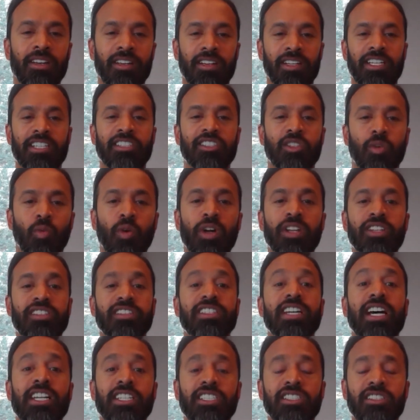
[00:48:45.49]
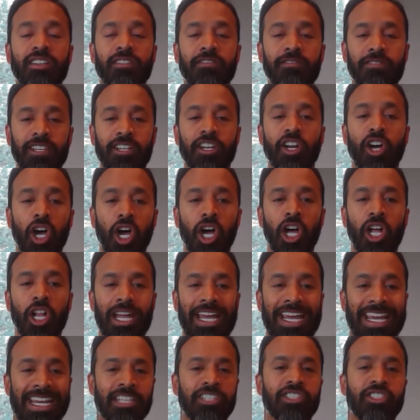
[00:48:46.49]
is a one-size-fit-all
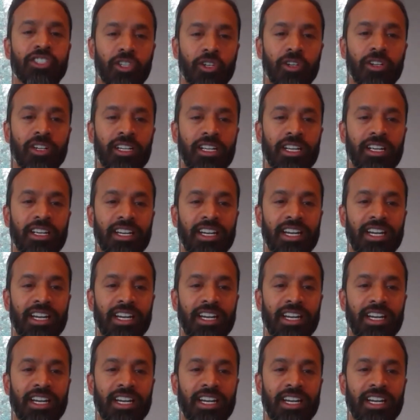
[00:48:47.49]
answer,